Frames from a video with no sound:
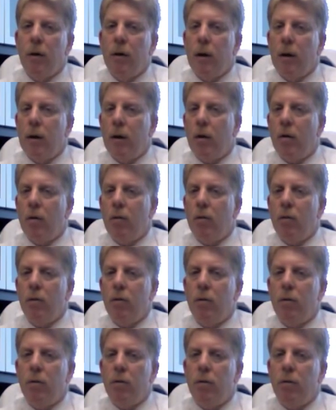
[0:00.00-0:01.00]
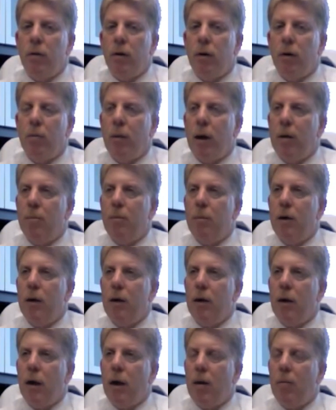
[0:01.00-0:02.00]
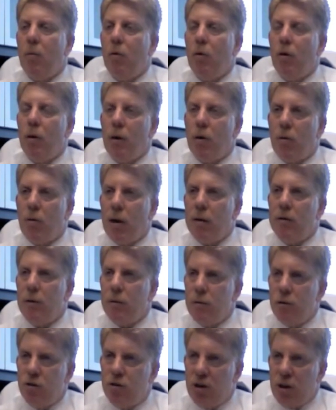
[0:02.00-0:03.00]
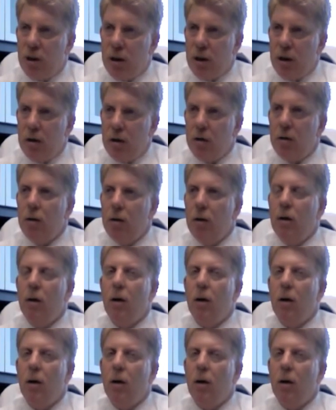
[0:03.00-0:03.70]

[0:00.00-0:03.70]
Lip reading: you know, there might be a more aggressive gene.